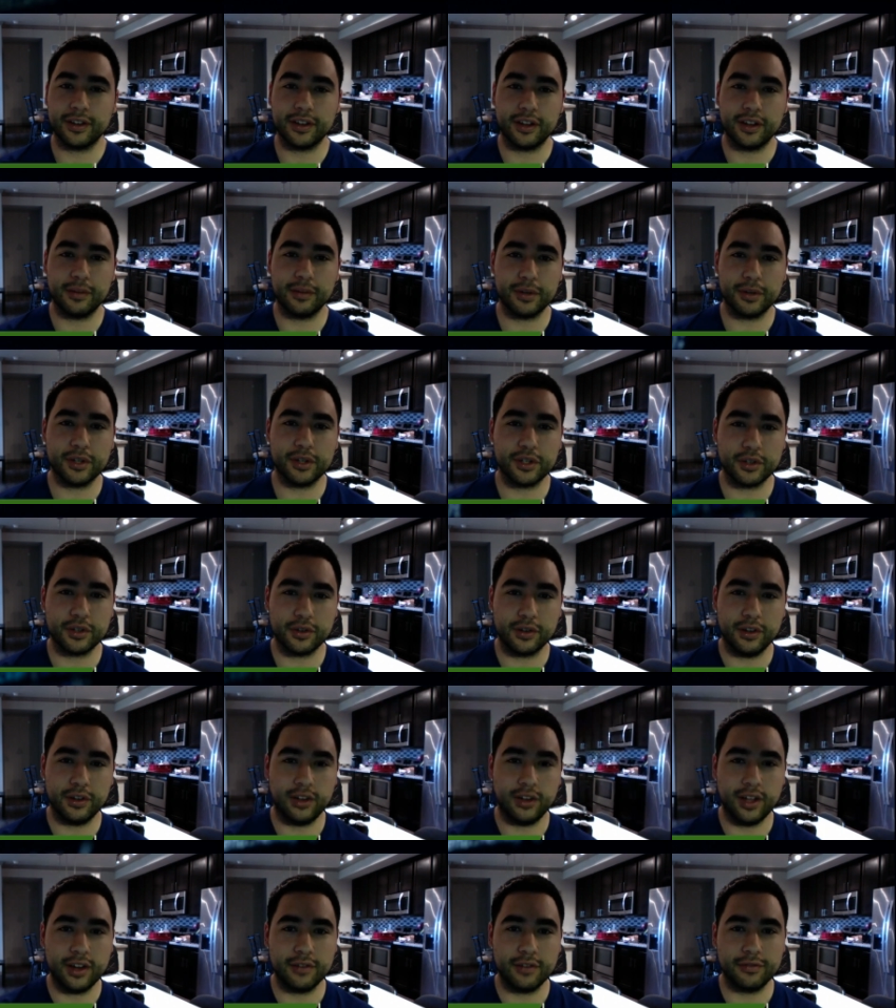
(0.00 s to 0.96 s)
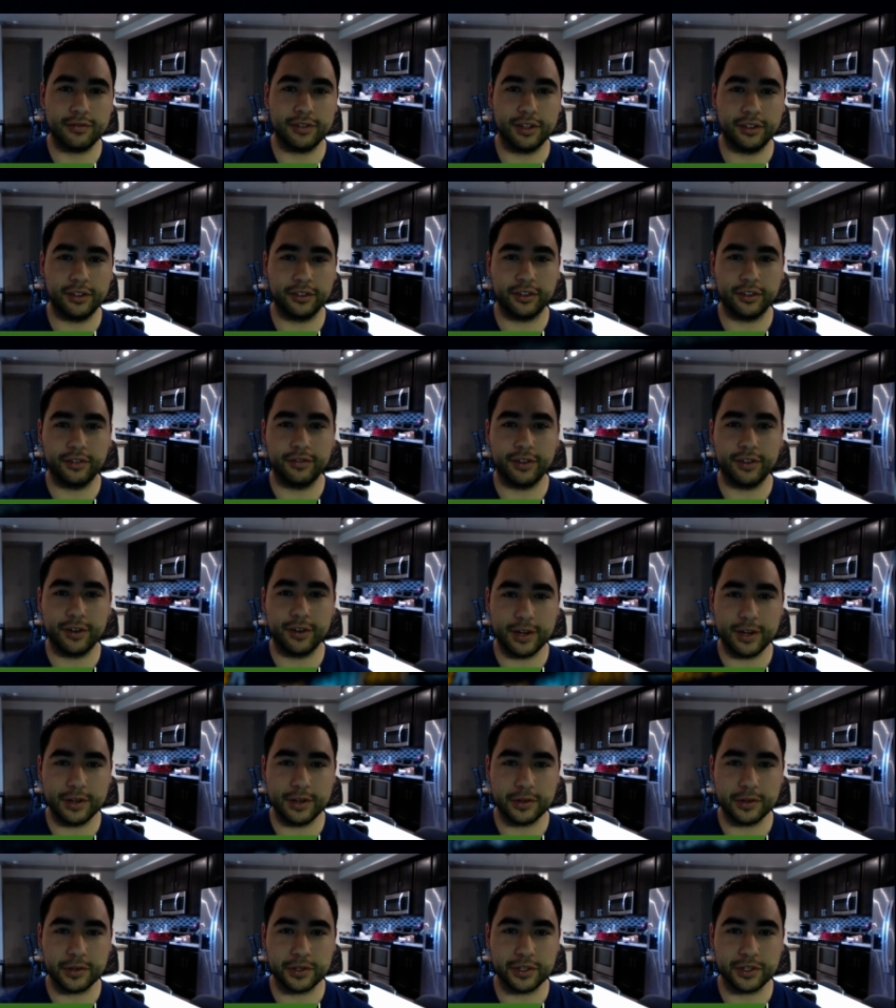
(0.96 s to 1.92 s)
I'm going to show you a lot of things that are very
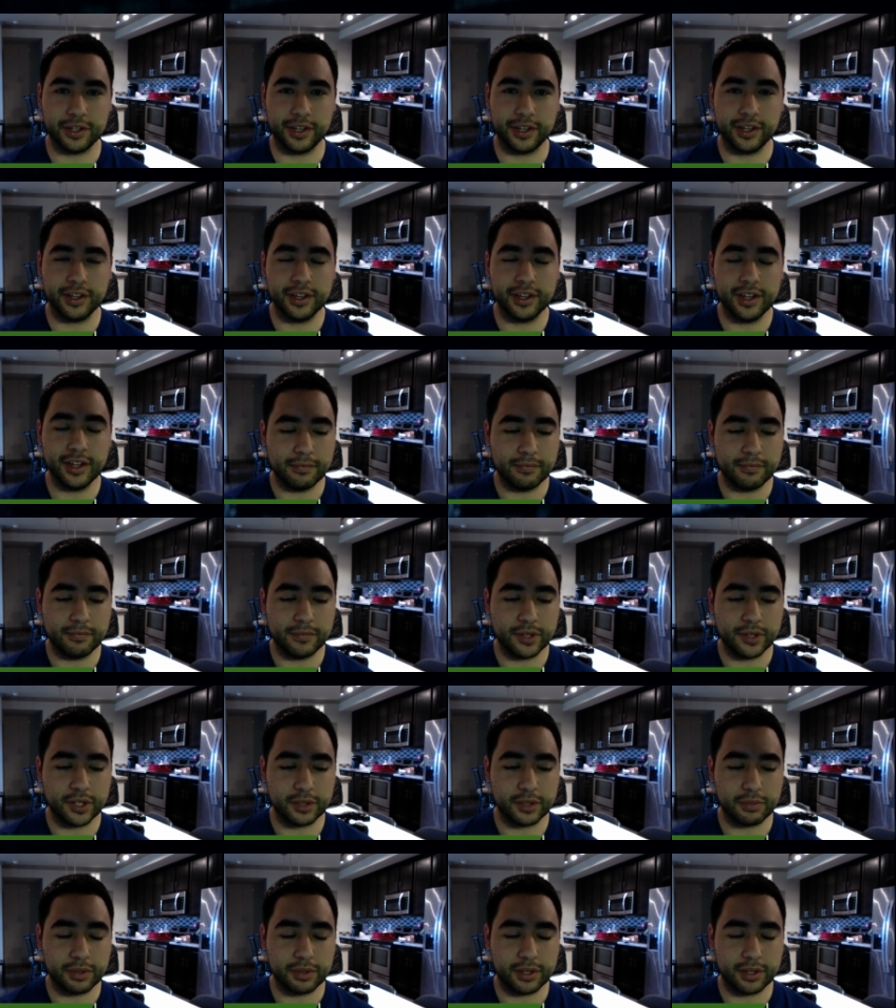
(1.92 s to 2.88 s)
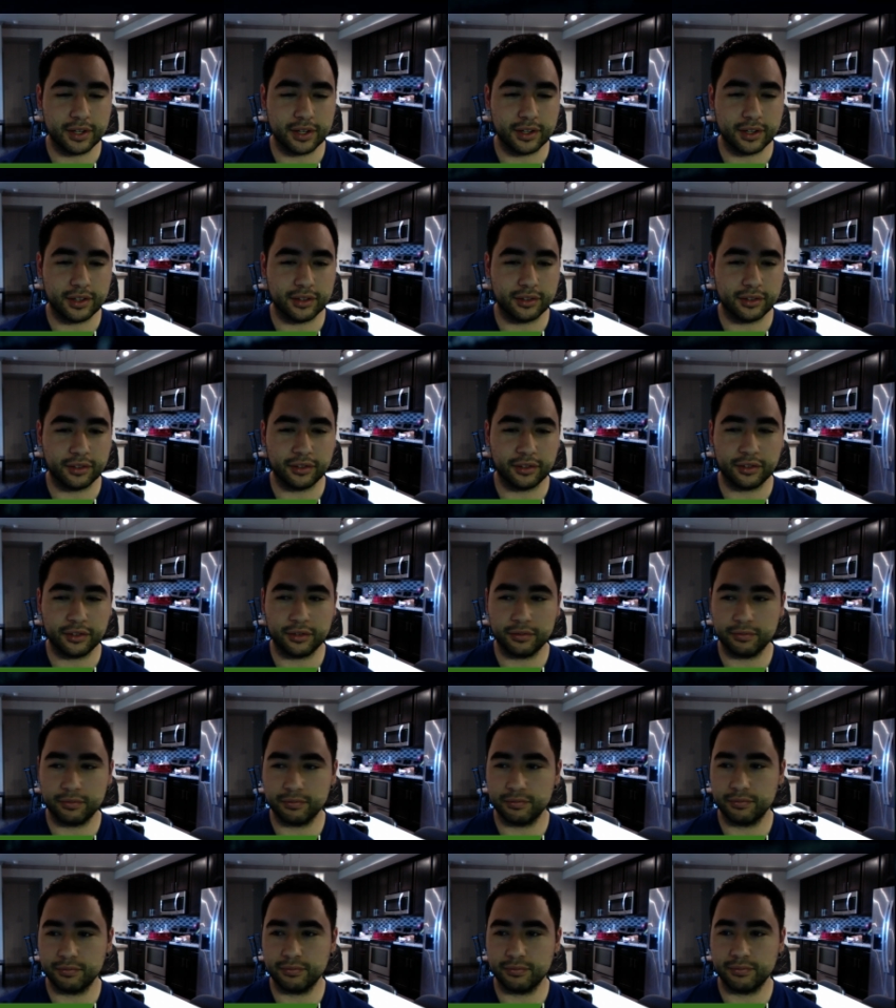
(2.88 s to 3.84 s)
interesting, just because
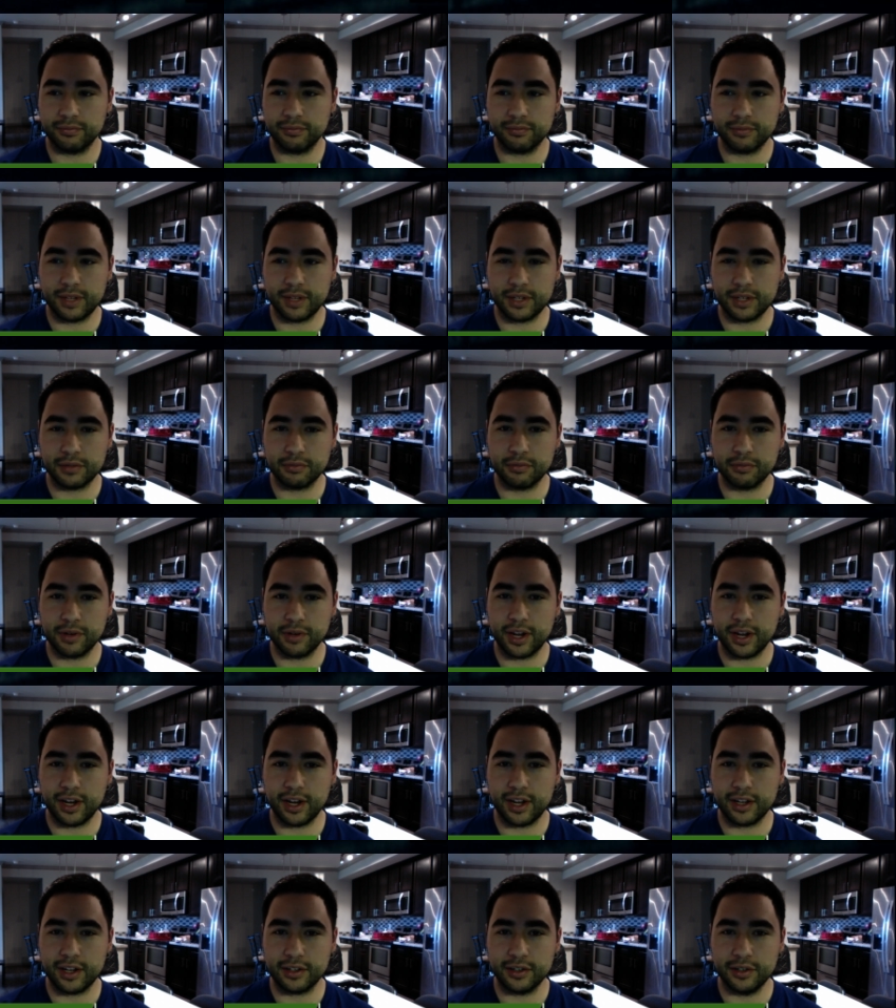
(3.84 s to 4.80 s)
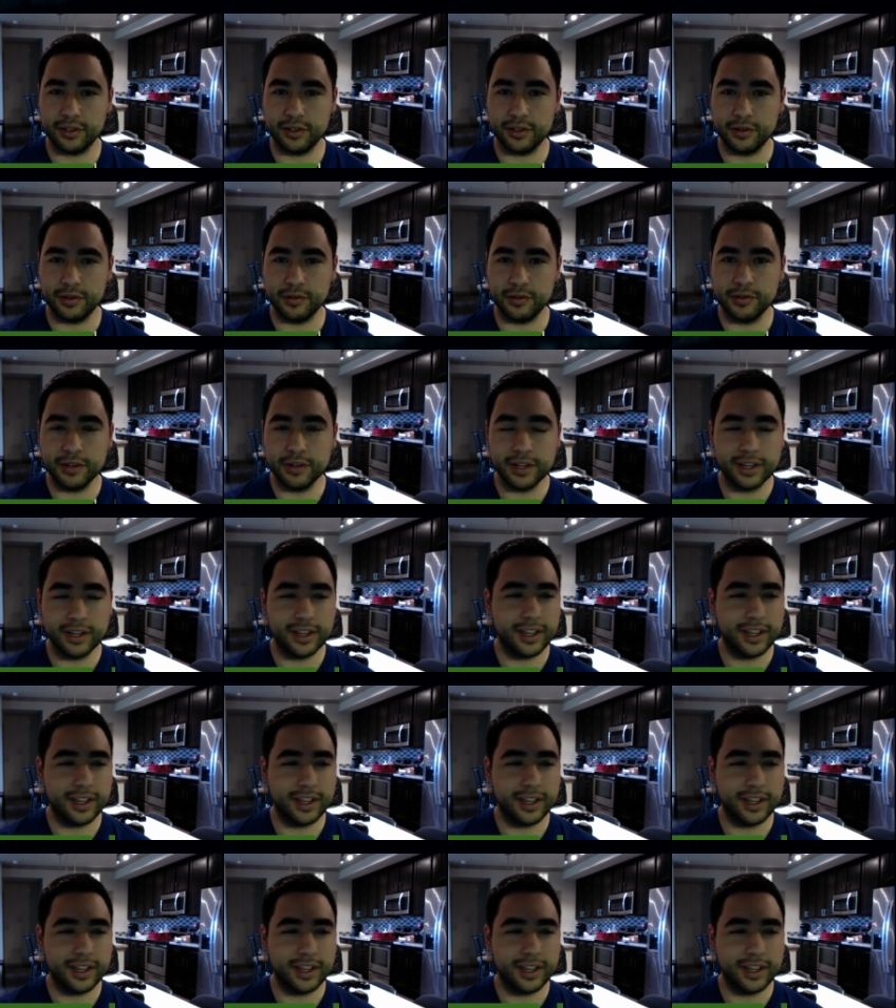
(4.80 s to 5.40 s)
that's what I like to do.